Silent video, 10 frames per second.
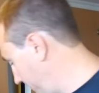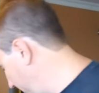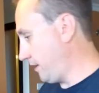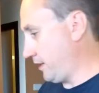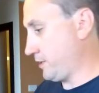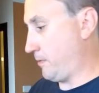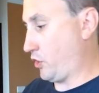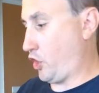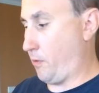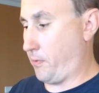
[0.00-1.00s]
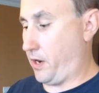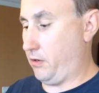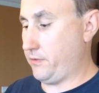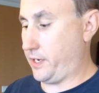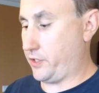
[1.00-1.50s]
a small
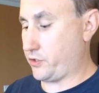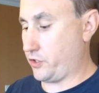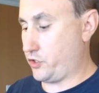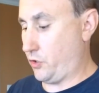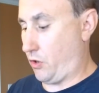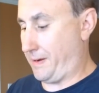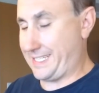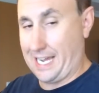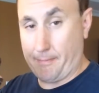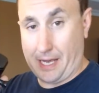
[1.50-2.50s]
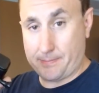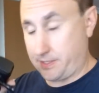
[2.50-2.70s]
GoPro that I usually do all my time lapses